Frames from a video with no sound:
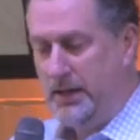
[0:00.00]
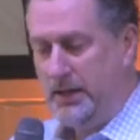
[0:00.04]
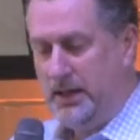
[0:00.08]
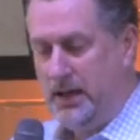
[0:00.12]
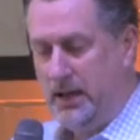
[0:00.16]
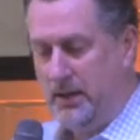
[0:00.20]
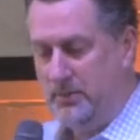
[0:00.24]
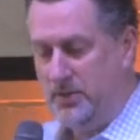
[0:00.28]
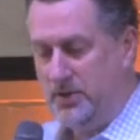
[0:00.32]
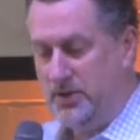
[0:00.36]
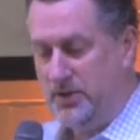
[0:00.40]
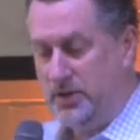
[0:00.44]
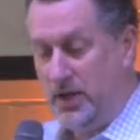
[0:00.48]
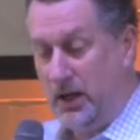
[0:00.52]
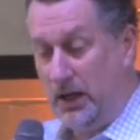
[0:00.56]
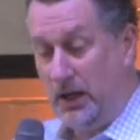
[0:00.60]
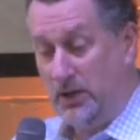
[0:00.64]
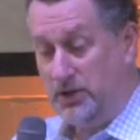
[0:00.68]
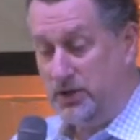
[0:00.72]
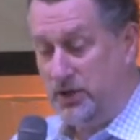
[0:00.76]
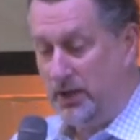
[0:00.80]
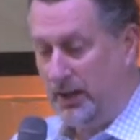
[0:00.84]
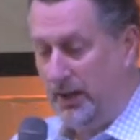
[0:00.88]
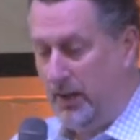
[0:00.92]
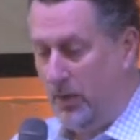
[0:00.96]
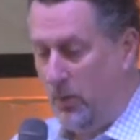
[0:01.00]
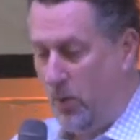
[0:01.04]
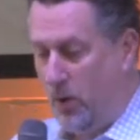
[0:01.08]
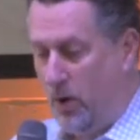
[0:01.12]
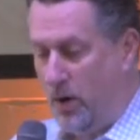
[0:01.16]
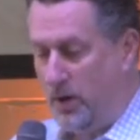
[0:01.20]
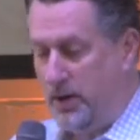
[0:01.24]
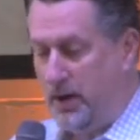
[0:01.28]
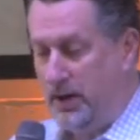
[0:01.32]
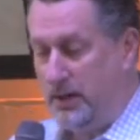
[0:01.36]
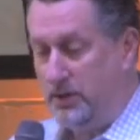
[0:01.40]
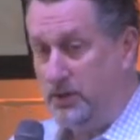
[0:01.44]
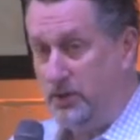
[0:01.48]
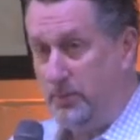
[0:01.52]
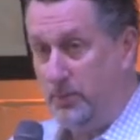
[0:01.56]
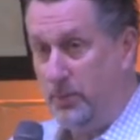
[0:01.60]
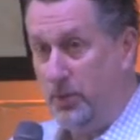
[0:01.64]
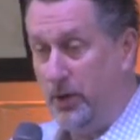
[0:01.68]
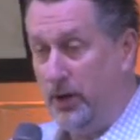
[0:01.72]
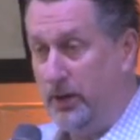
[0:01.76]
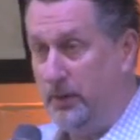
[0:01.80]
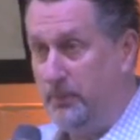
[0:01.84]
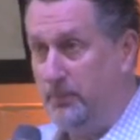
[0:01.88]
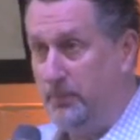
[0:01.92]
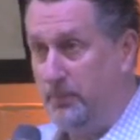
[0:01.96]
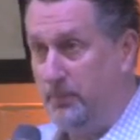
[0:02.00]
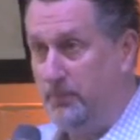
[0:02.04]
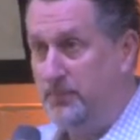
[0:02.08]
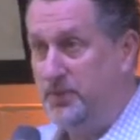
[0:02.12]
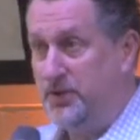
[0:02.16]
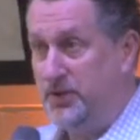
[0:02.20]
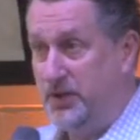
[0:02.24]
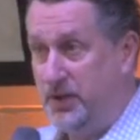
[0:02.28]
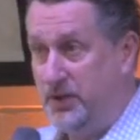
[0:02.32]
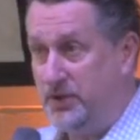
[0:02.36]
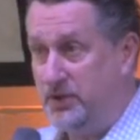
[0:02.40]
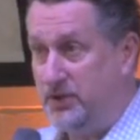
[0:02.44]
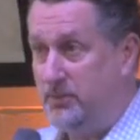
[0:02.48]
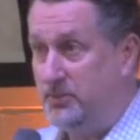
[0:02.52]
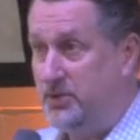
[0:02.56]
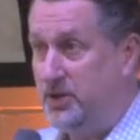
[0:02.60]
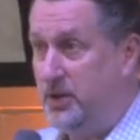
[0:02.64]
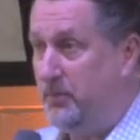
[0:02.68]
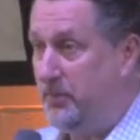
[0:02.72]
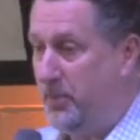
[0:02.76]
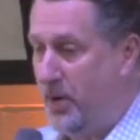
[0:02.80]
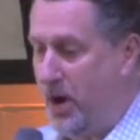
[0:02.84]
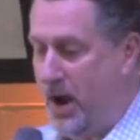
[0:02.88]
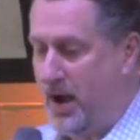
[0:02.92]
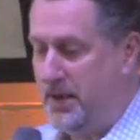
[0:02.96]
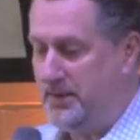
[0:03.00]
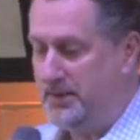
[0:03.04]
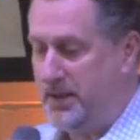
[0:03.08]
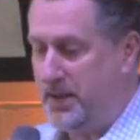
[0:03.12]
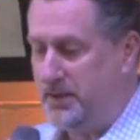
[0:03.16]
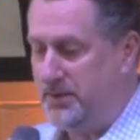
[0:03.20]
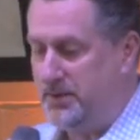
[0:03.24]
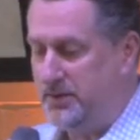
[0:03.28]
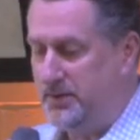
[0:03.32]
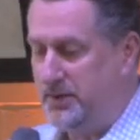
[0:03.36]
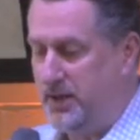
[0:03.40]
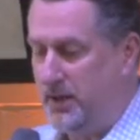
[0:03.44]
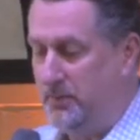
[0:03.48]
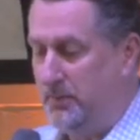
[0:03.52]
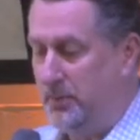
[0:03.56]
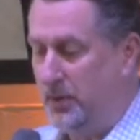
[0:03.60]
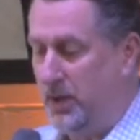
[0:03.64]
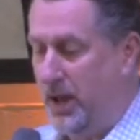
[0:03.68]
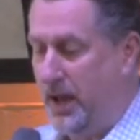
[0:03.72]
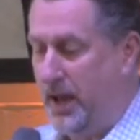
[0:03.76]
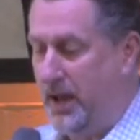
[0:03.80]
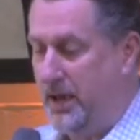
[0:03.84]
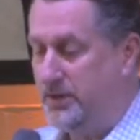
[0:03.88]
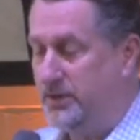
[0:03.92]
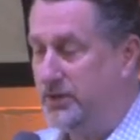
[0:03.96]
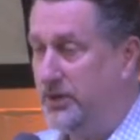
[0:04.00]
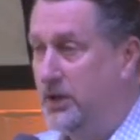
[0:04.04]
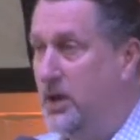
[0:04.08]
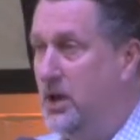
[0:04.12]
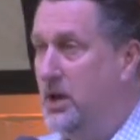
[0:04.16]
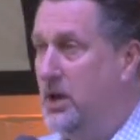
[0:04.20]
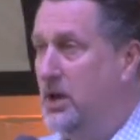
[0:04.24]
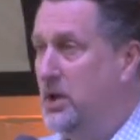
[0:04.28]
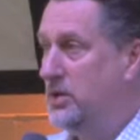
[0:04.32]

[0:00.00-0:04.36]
Kim is diligently working to putting systems and processes in place